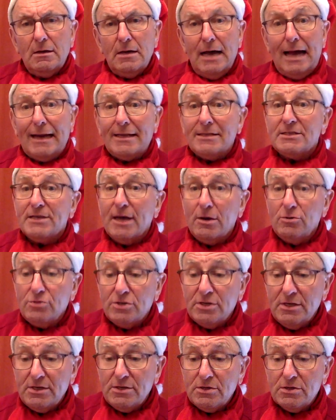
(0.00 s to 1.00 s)

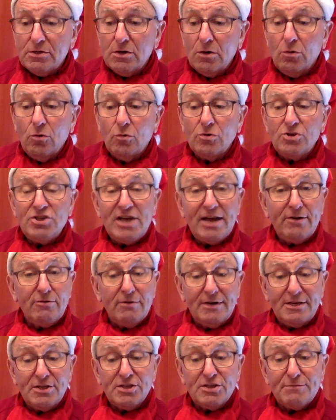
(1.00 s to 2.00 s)
Halitosis or
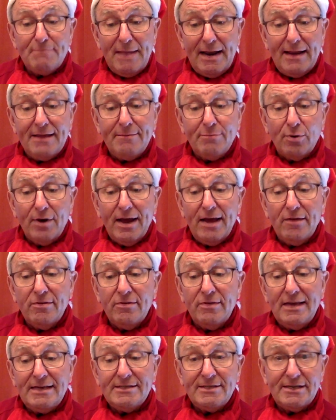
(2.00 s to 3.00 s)
generally smelly breath
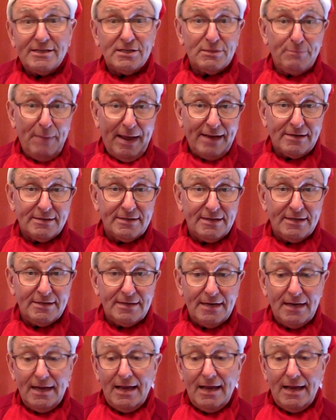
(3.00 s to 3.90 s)
is expected,